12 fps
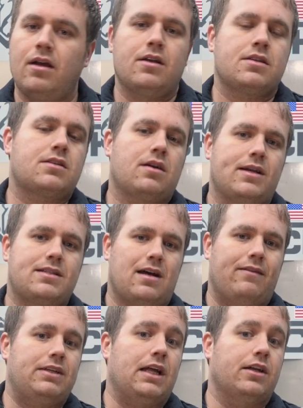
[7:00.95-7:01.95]
so I still
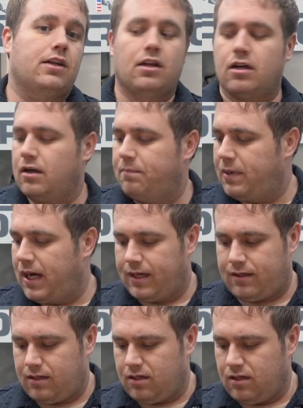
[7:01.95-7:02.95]
have a ton to learn,
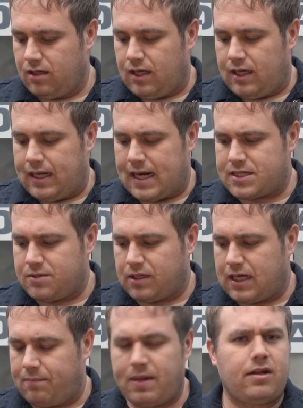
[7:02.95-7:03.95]
but it actually
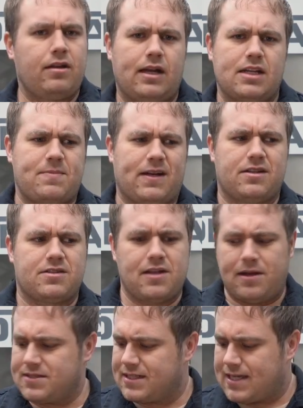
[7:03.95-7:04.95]
worked out better than I expected, so
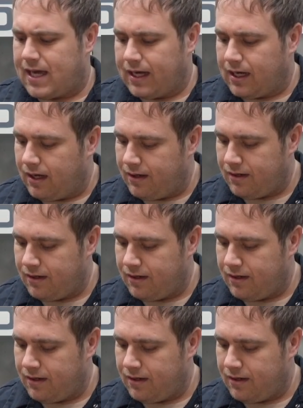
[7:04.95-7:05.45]
that was exciting.